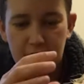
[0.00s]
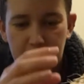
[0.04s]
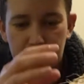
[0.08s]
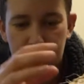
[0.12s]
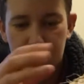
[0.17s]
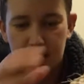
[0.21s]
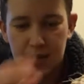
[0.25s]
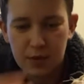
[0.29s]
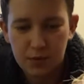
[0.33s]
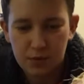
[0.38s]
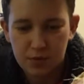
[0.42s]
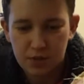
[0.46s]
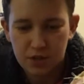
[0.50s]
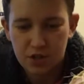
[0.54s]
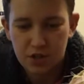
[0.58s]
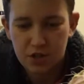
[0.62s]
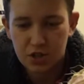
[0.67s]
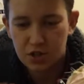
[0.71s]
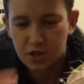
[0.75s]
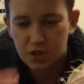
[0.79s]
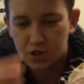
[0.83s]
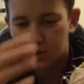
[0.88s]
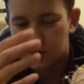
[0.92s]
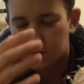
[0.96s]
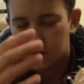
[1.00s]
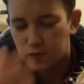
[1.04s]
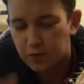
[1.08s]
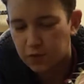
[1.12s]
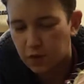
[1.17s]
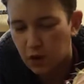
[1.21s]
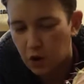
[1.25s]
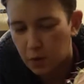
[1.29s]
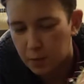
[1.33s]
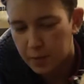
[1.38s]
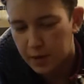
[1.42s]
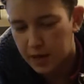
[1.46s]
it was just
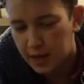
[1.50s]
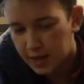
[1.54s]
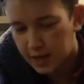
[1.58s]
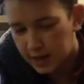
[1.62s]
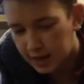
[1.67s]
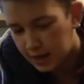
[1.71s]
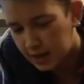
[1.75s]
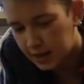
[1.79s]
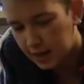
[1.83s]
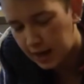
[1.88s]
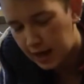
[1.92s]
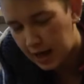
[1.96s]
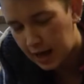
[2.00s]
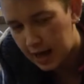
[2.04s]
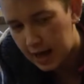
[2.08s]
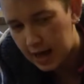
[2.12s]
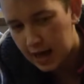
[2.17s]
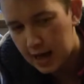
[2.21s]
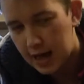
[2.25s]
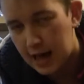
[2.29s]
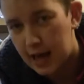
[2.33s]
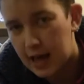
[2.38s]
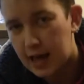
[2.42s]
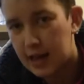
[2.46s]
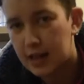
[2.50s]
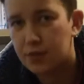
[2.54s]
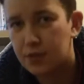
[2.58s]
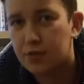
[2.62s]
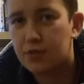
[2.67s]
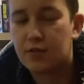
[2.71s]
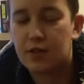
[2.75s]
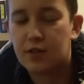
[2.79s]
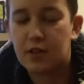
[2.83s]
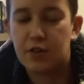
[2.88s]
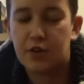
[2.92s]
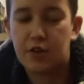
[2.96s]
flopping and it was
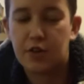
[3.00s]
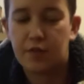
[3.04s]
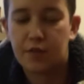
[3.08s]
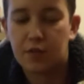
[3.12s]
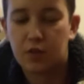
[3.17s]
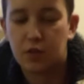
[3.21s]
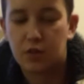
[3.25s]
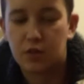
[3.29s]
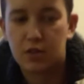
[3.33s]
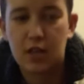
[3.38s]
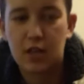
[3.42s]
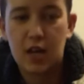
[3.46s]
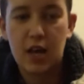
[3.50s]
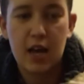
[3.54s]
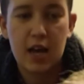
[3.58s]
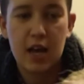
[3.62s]
really difficult.